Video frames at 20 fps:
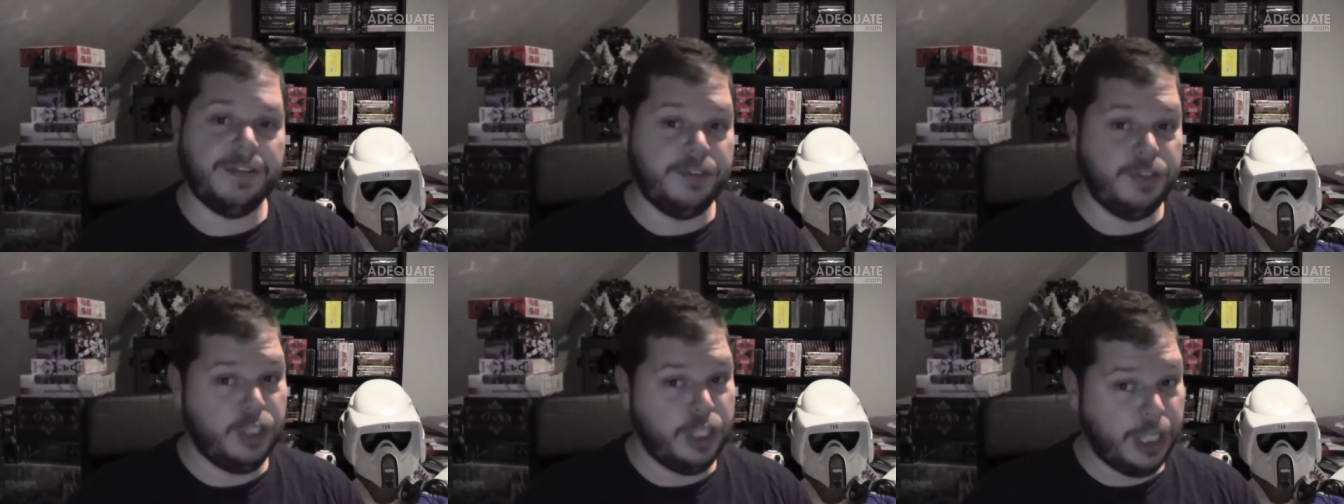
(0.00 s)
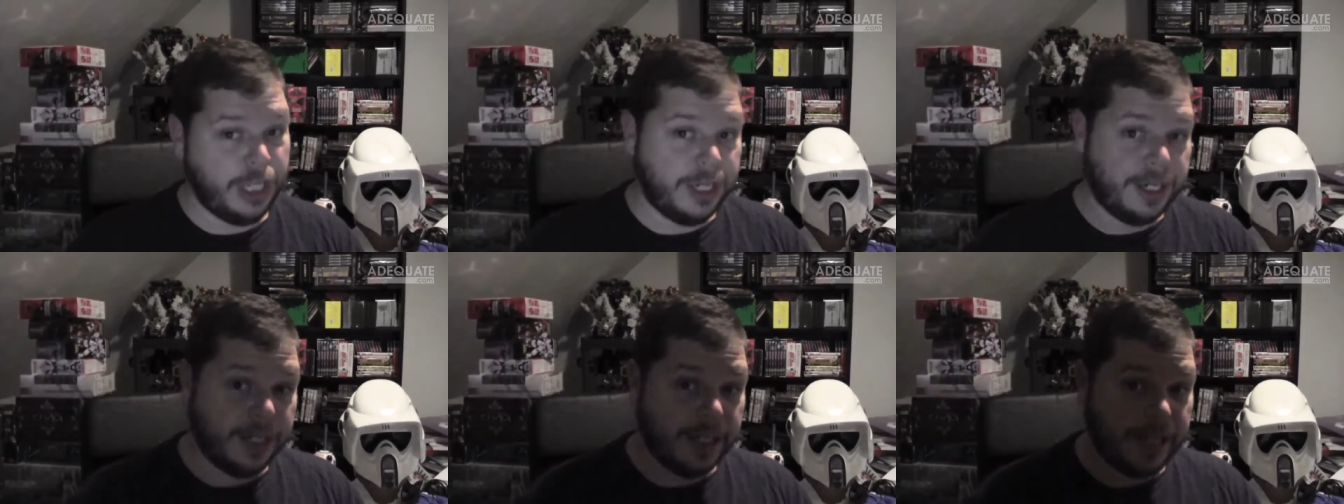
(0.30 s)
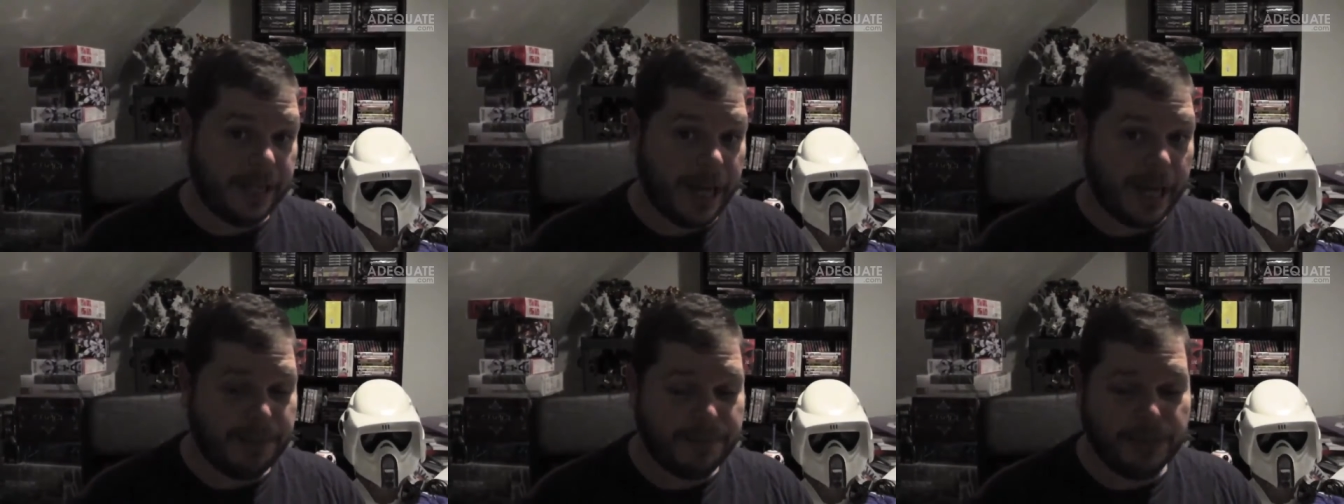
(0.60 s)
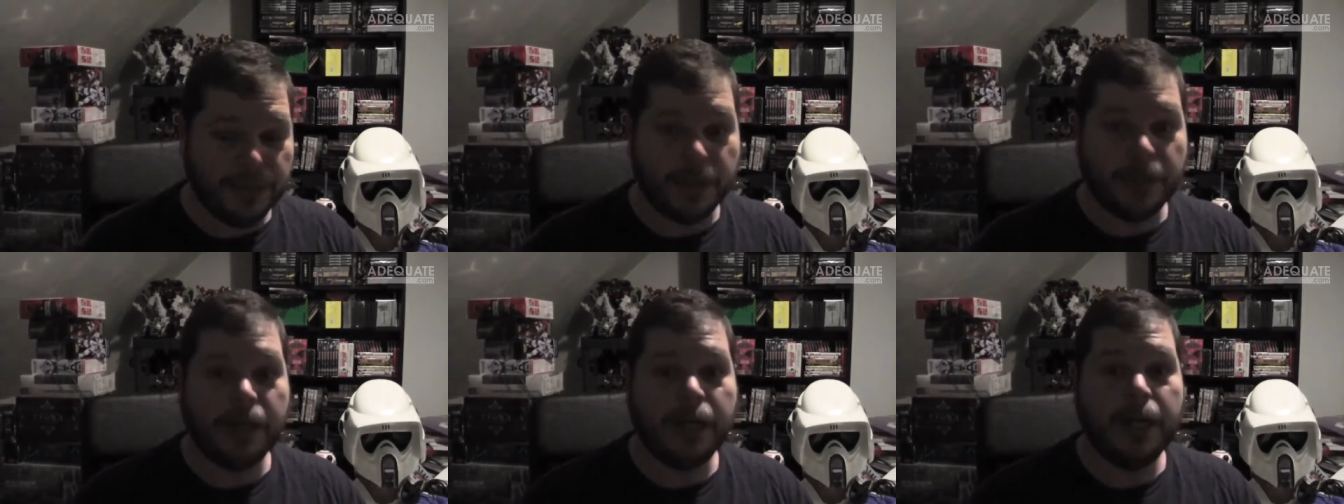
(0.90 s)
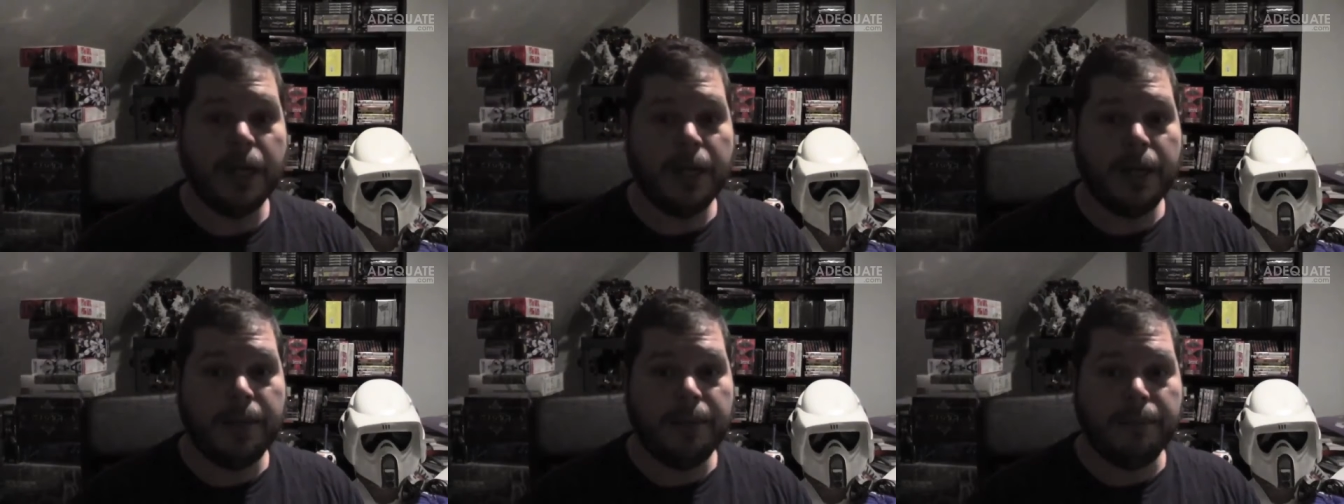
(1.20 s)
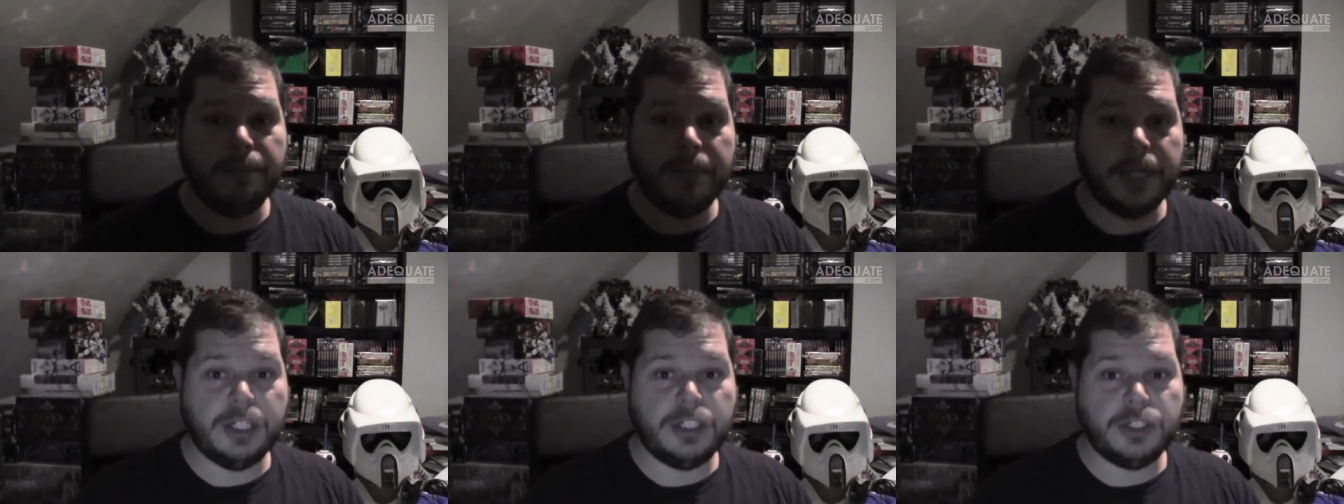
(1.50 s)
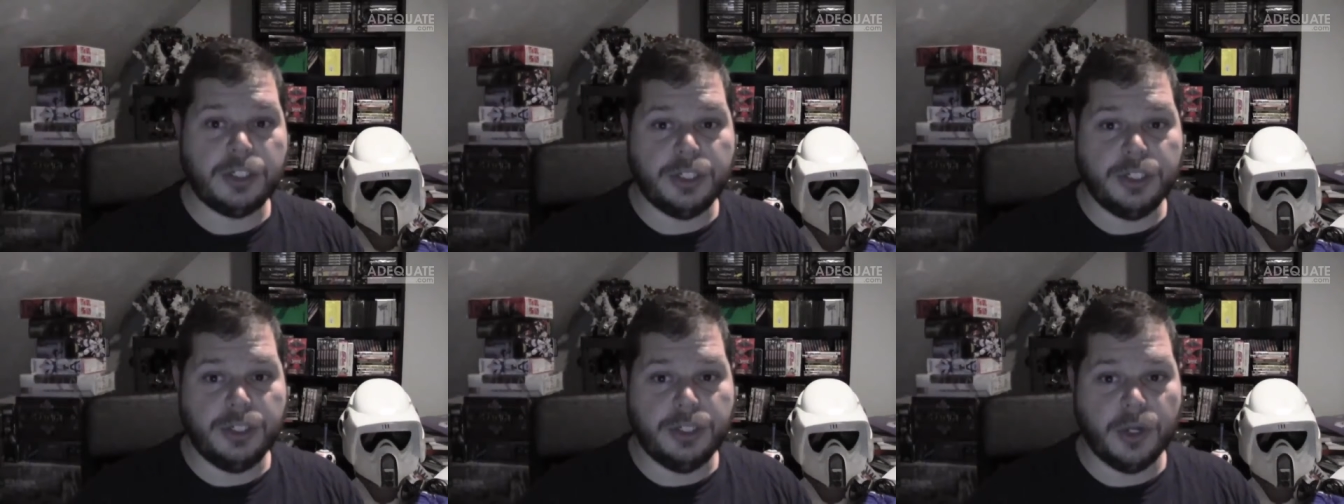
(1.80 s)
If you need an adapter, make
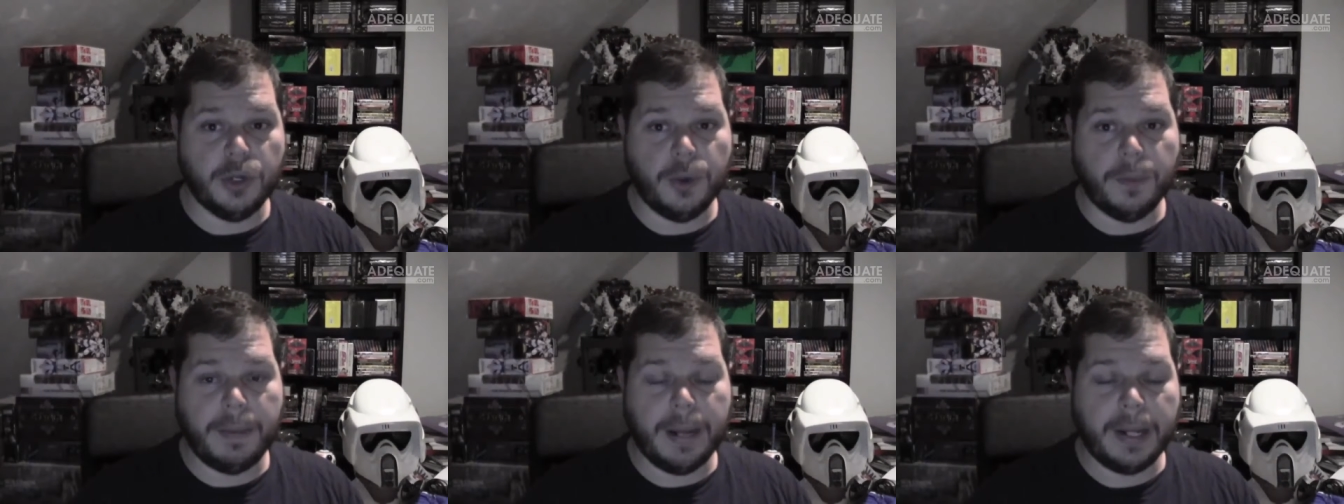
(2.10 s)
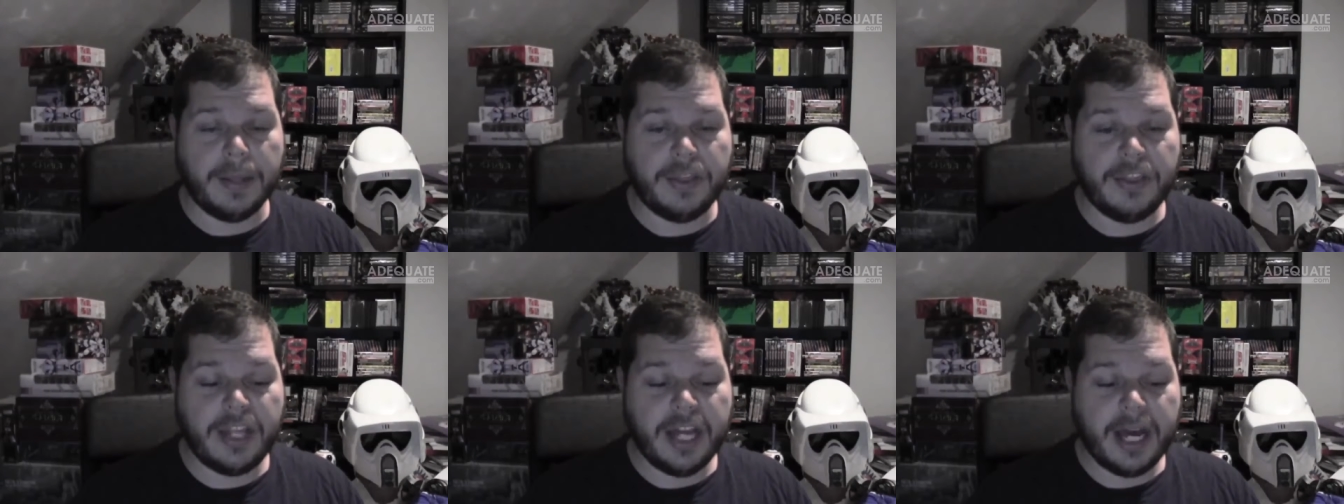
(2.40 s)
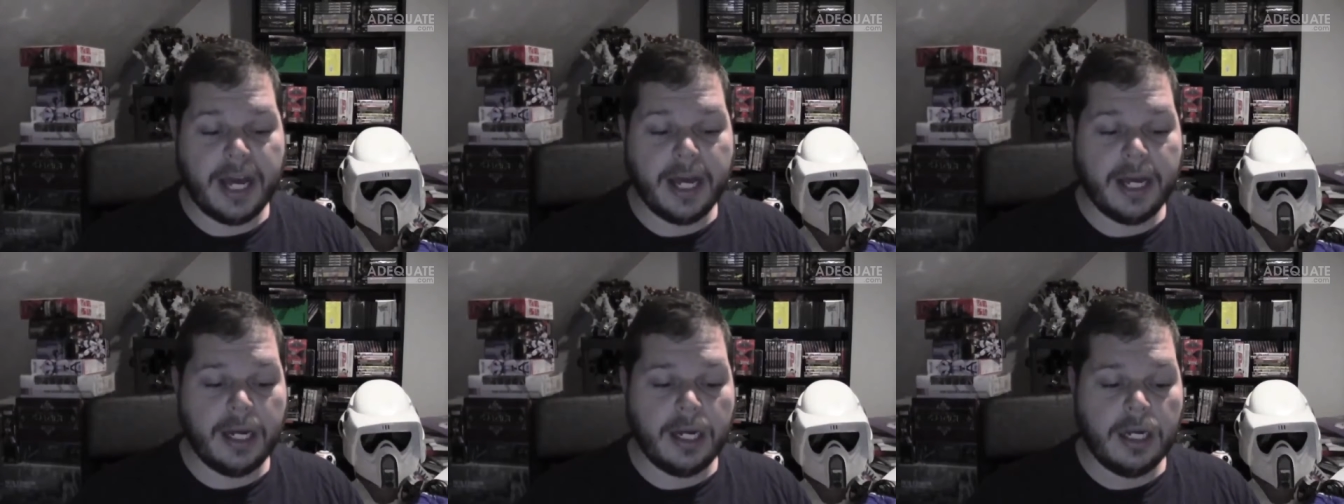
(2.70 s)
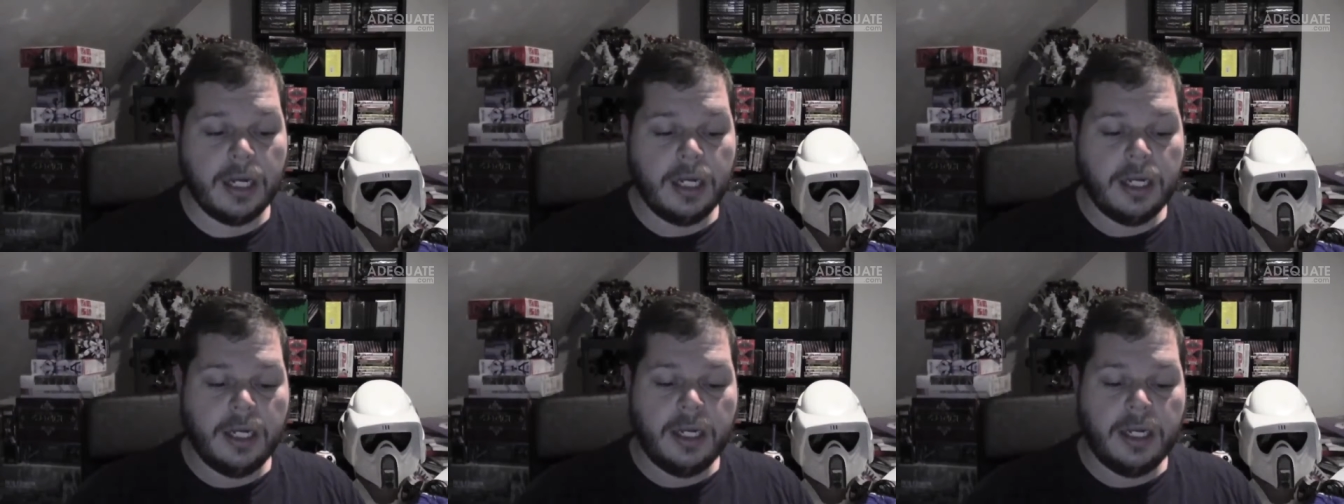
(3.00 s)
sure you know about that.